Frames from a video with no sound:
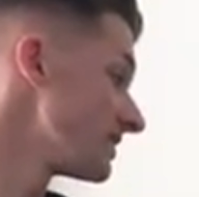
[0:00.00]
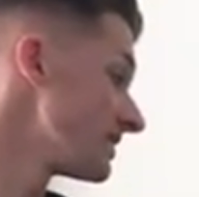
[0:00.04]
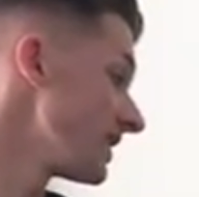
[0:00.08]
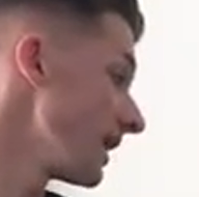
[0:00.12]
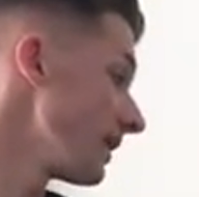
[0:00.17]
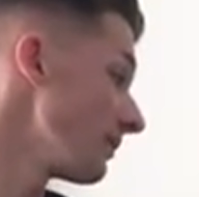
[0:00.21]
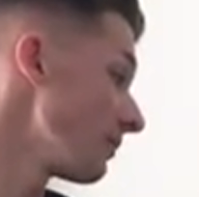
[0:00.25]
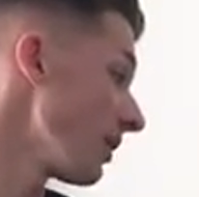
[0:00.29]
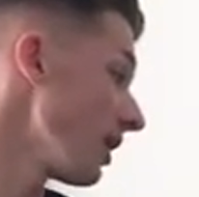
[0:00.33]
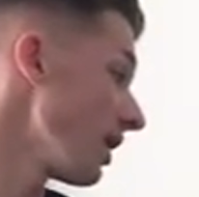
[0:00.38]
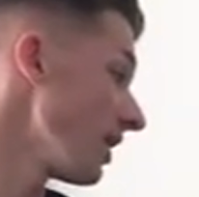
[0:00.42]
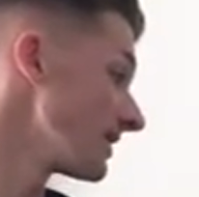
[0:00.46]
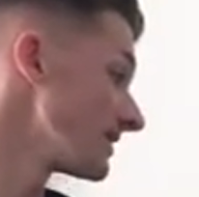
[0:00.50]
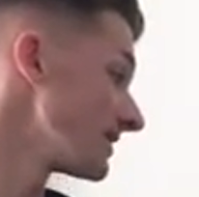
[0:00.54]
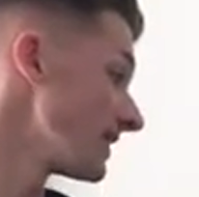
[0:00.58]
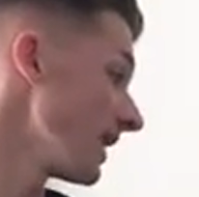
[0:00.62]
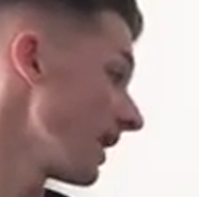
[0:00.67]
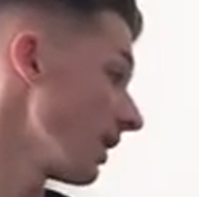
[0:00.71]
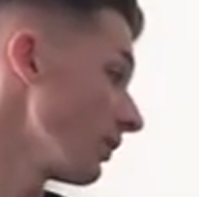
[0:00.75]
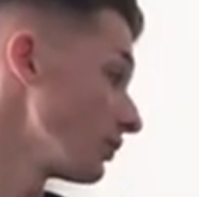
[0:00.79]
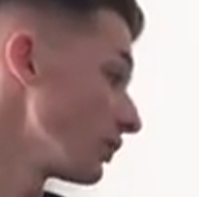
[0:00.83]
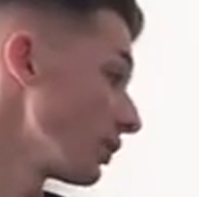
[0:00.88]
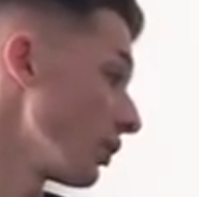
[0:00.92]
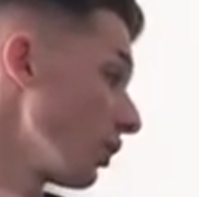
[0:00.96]
take part in
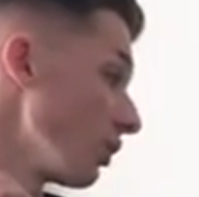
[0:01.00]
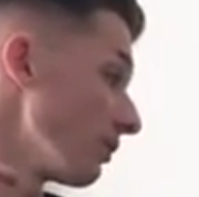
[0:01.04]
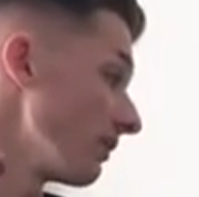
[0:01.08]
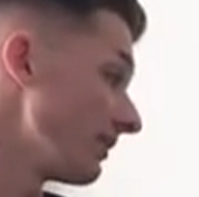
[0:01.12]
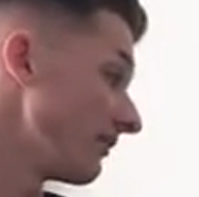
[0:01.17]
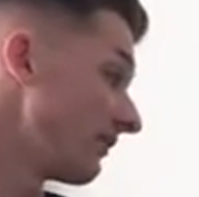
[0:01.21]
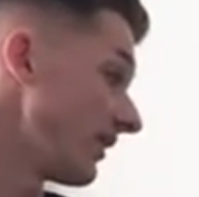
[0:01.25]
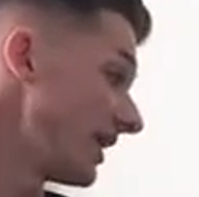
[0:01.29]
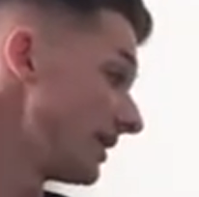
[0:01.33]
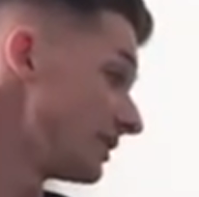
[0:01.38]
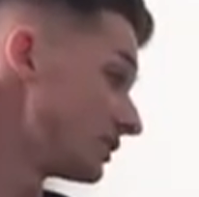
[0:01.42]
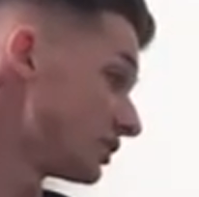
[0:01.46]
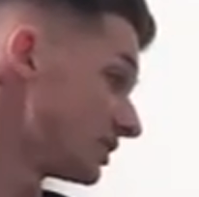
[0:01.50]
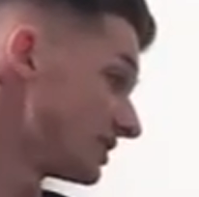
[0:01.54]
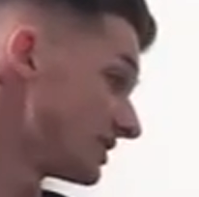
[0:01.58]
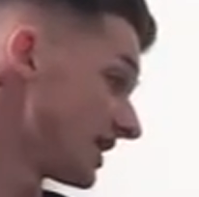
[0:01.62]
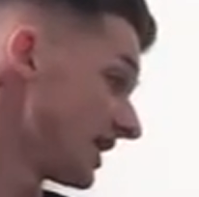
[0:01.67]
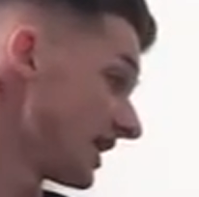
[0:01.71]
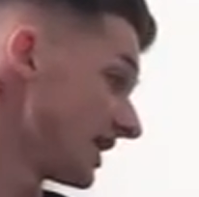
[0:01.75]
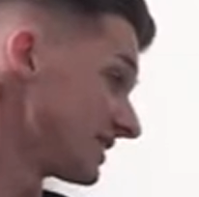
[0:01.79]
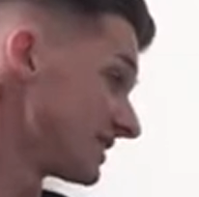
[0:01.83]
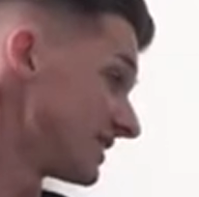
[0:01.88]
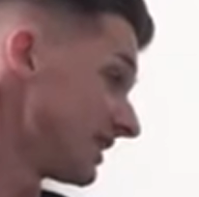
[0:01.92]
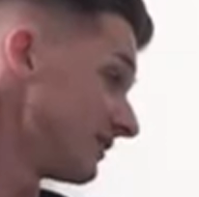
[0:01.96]
outdoor adventures
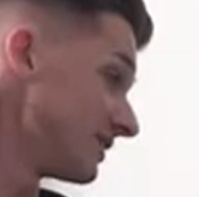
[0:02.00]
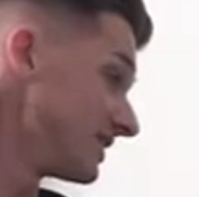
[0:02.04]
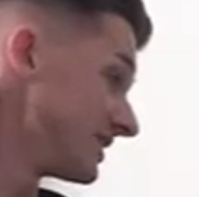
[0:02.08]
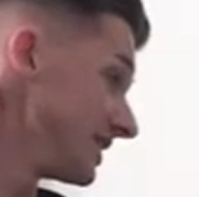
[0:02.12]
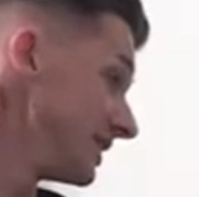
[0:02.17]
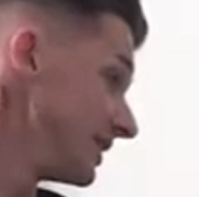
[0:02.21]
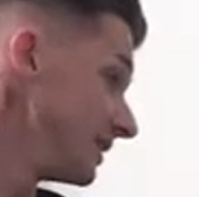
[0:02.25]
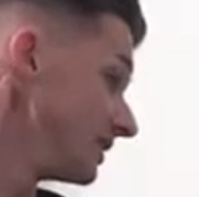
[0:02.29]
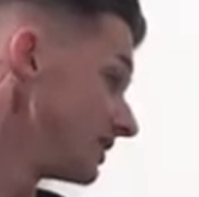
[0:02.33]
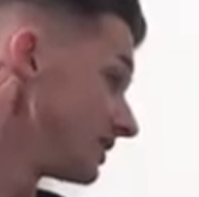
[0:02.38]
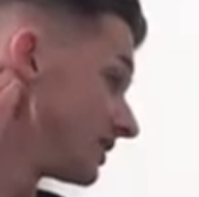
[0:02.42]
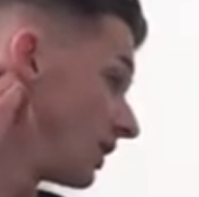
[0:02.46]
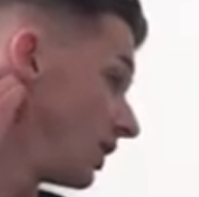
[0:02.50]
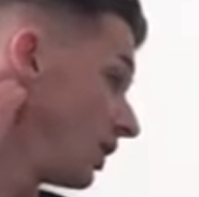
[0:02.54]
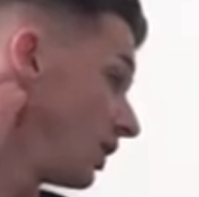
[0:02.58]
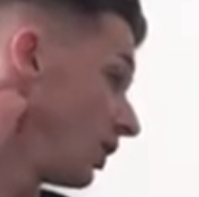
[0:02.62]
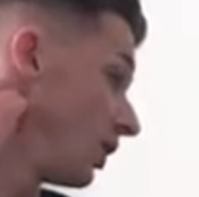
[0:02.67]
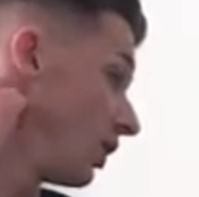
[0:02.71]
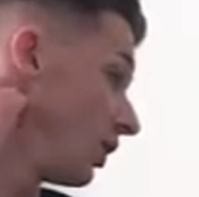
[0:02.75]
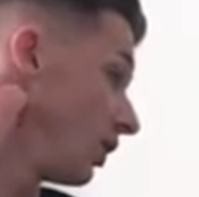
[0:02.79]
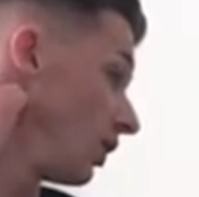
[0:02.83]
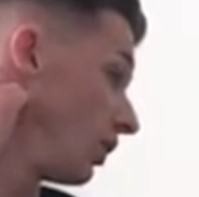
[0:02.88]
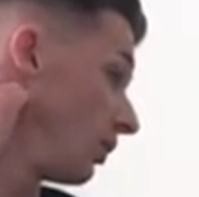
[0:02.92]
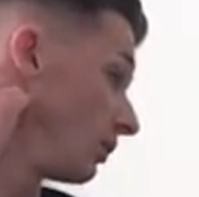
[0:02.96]
and activities
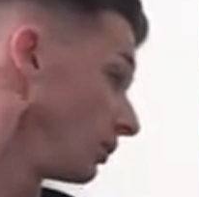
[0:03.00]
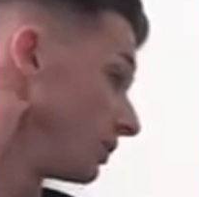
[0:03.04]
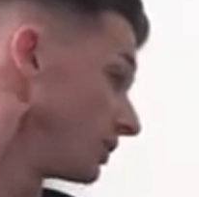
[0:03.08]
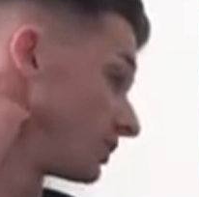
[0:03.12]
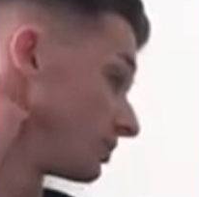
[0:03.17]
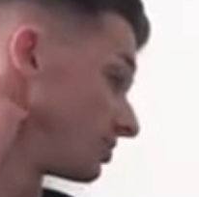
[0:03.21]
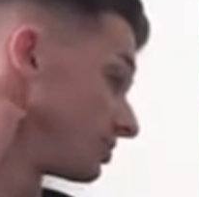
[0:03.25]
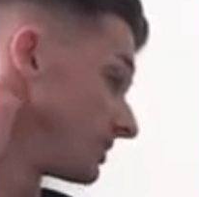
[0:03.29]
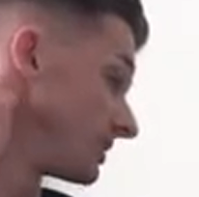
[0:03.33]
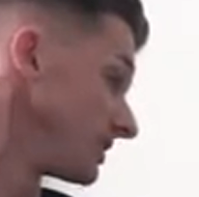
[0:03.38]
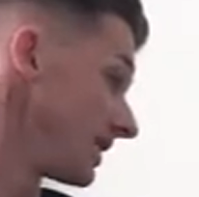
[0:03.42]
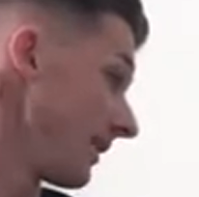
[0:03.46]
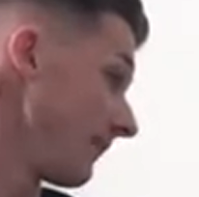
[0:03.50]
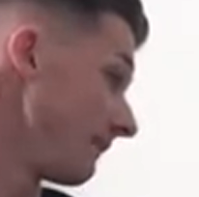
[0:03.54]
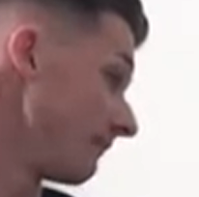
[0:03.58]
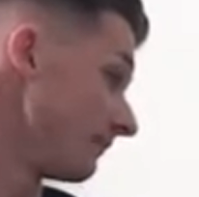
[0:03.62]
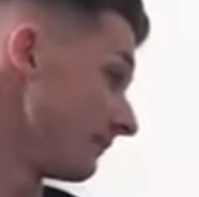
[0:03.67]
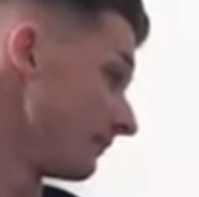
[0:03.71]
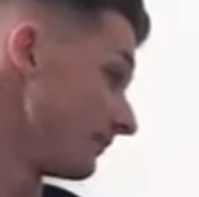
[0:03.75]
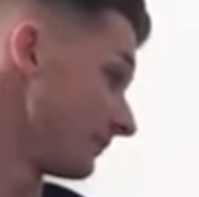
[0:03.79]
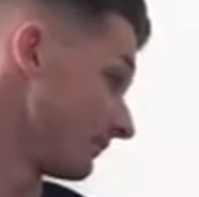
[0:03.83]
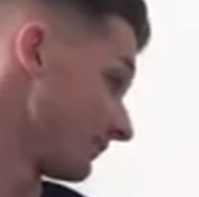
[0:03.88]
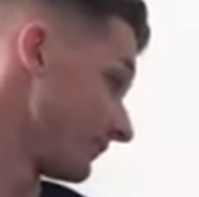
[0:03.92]
which present